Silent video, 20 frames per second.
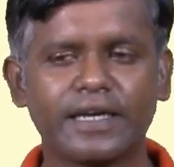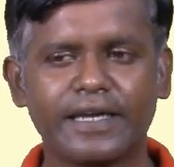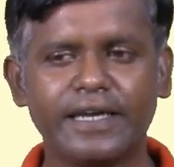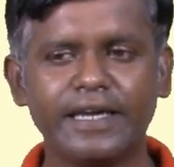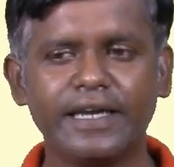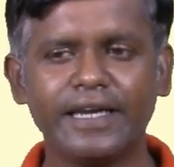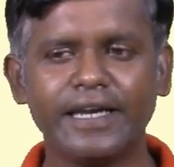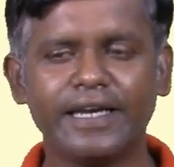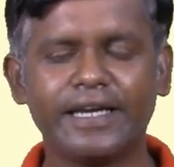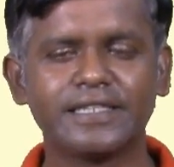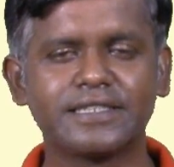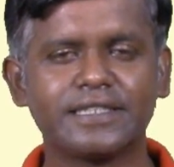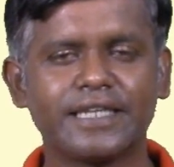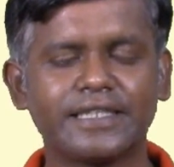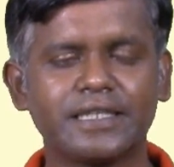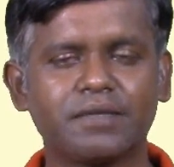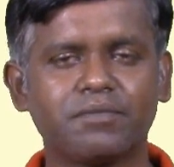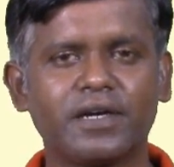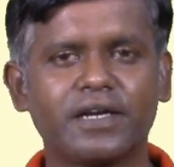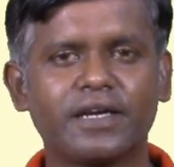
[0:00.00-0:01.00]
Key, it is
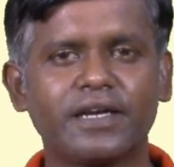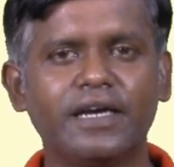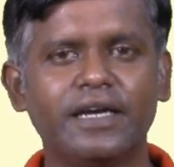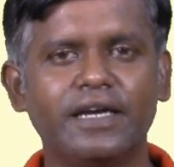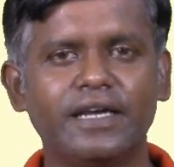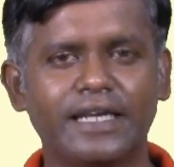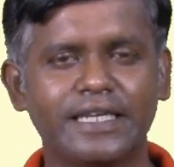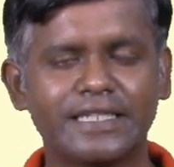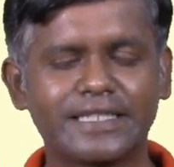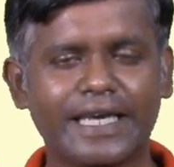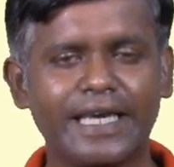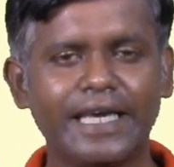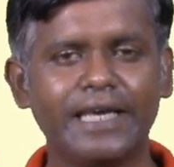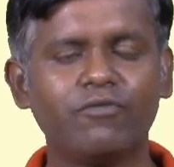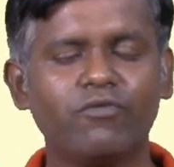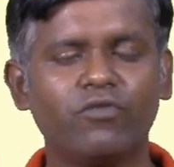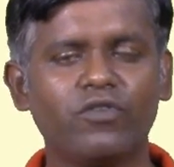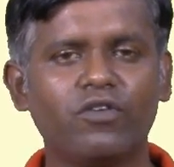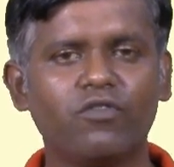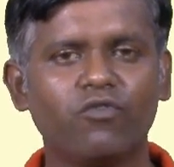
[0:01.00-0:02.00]
nothing but a
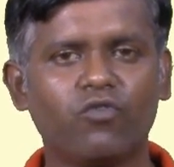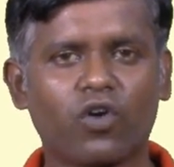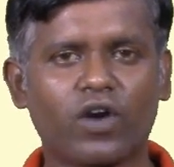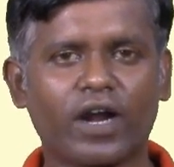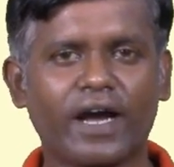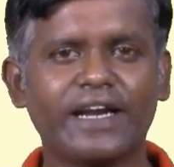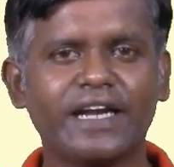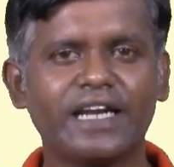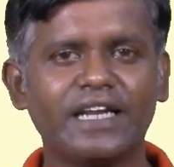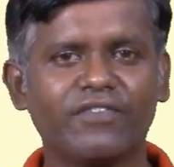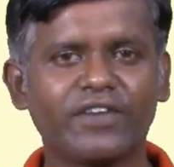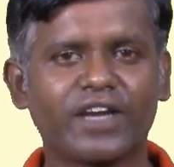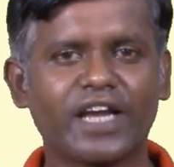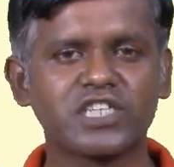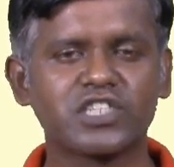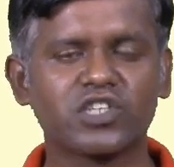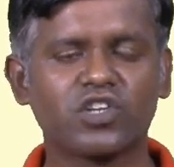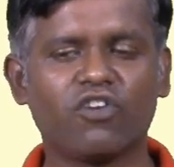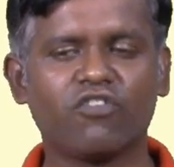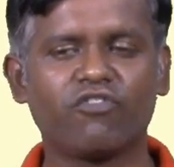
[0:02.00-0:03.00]
scheme for
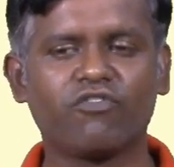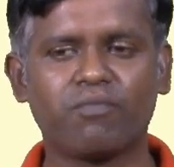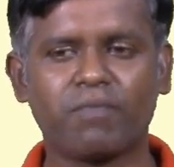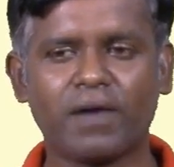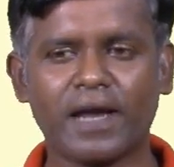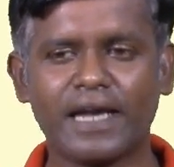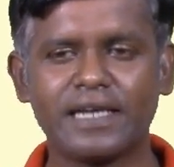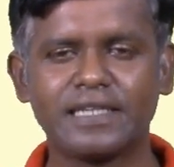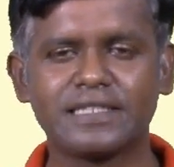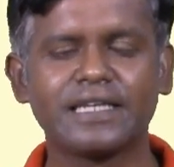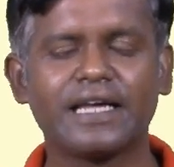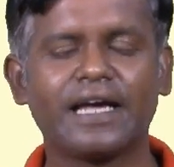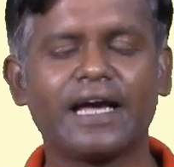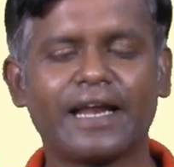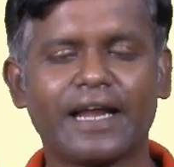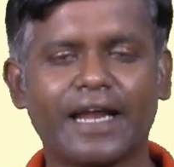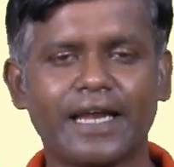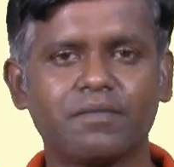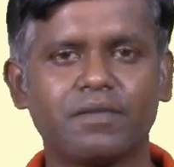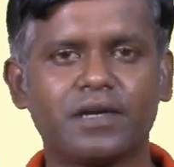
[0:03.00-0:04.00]
identification of plants
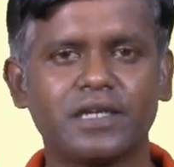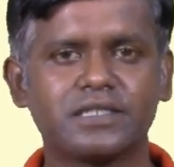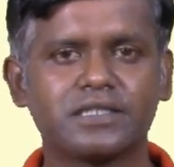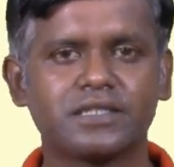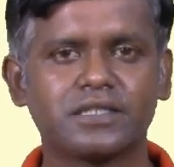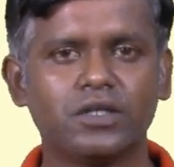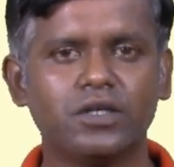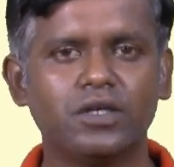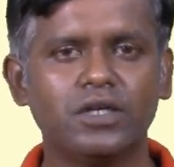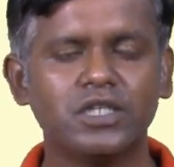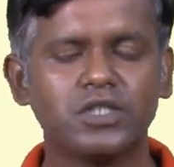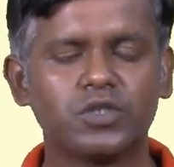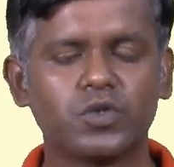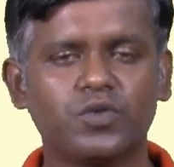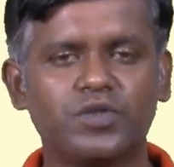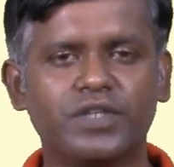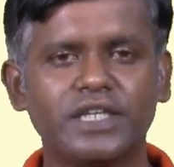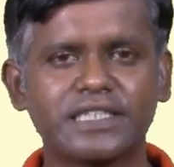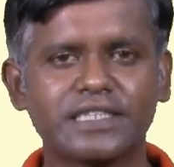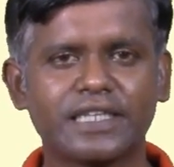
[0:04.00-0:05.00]
and animals.
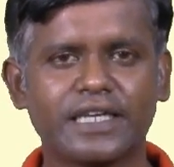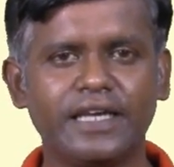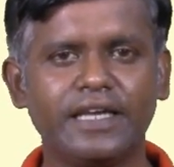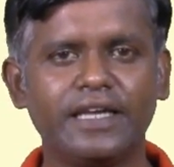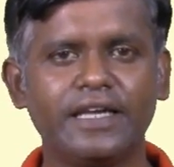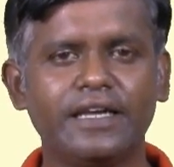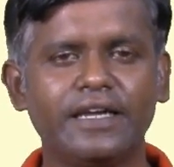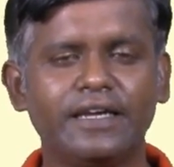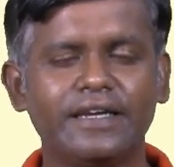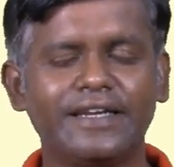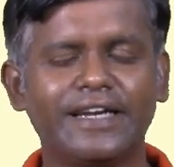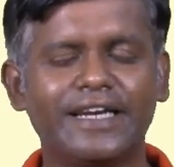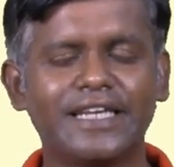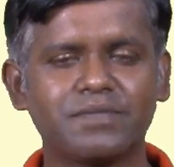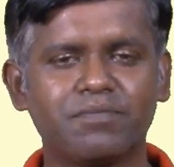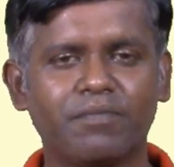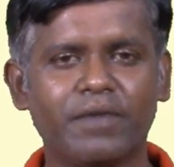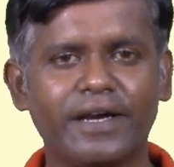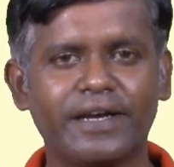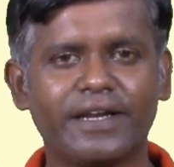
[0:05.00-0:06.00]
So, this key, it
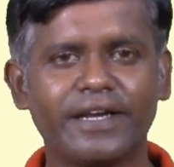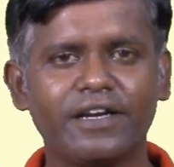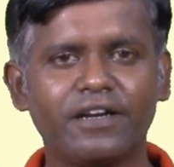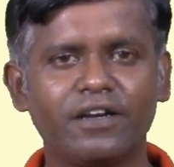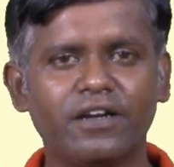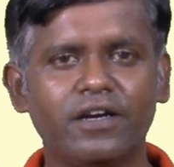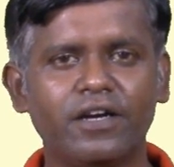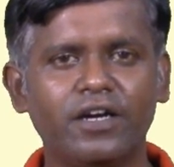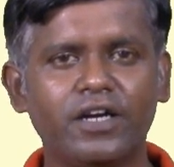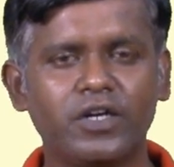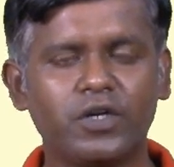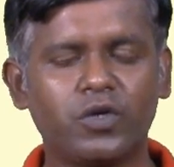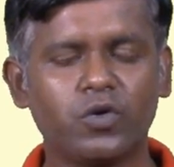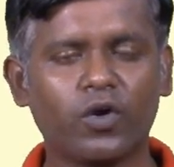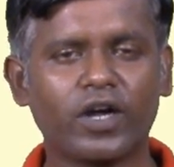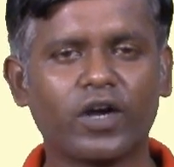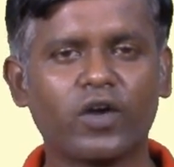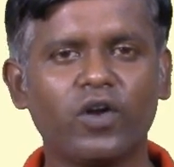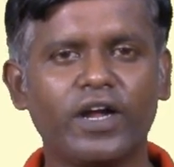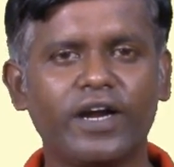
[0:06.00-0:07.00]
is maintained
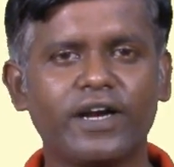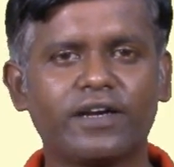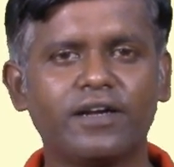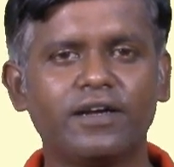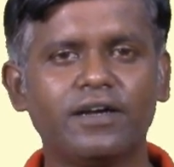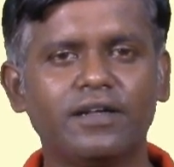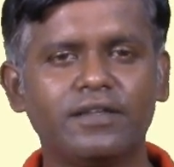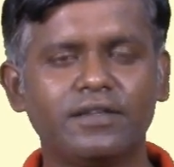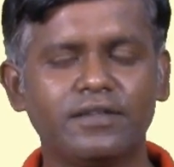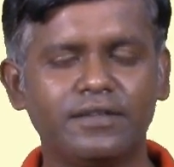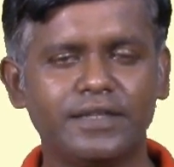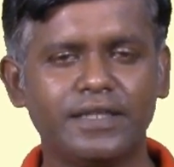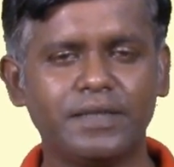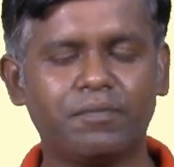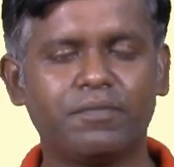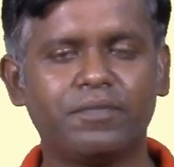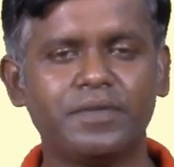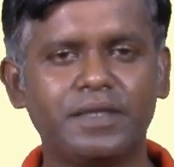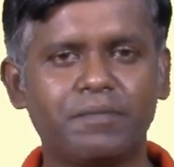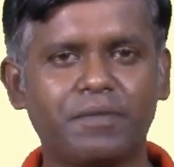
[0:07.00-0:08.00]
to regulate
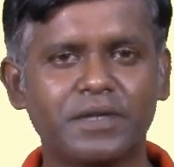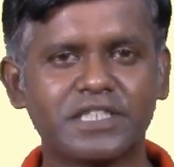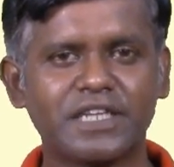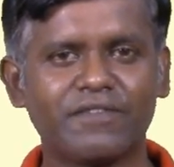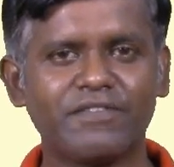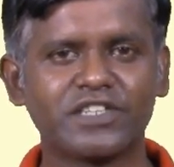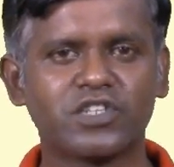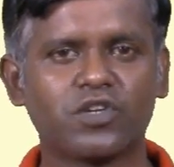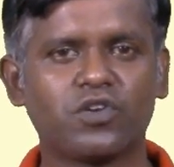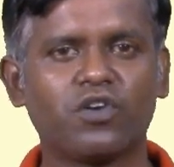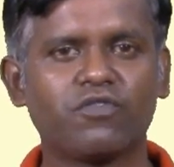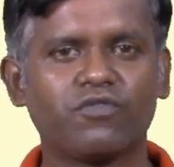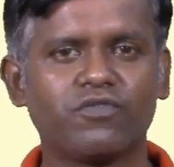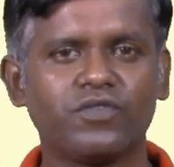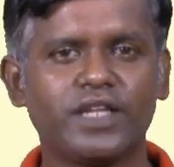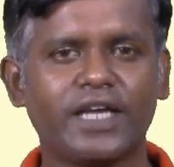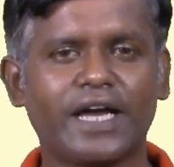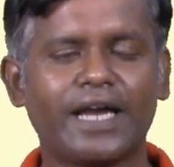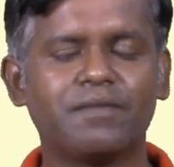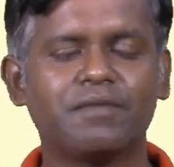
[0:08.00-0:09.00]
the preservation
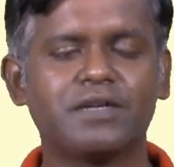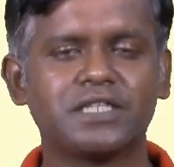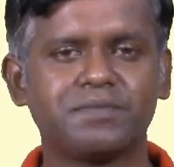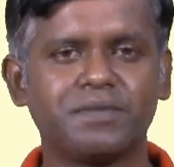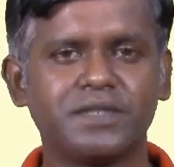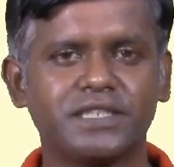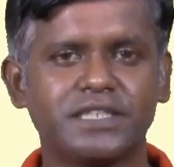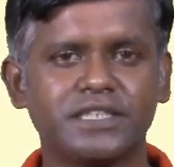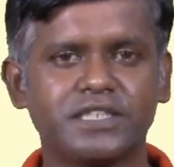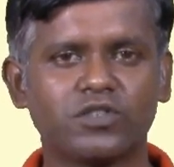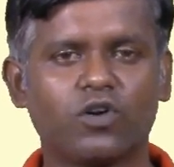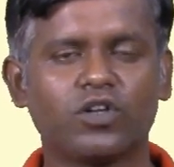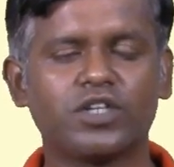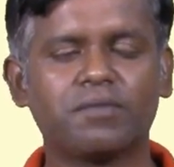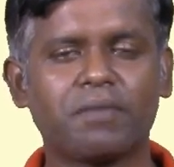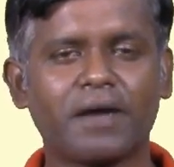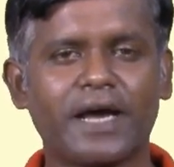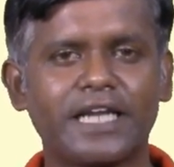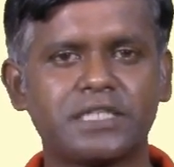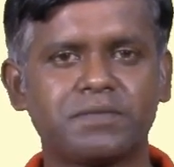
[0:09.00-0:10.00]
of the animal species or
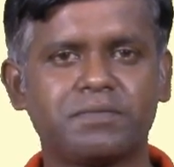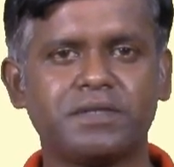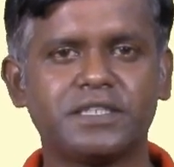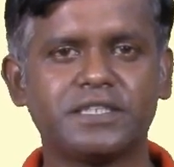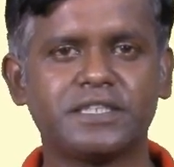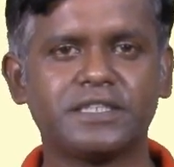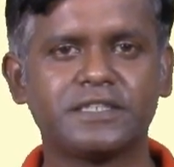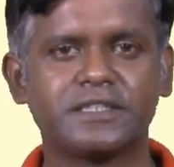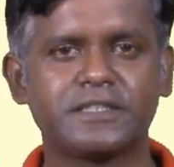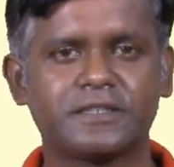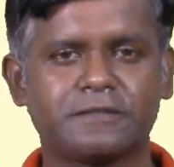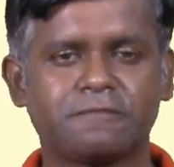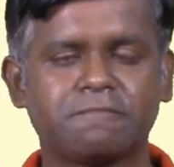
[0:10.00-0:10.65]
the plant species.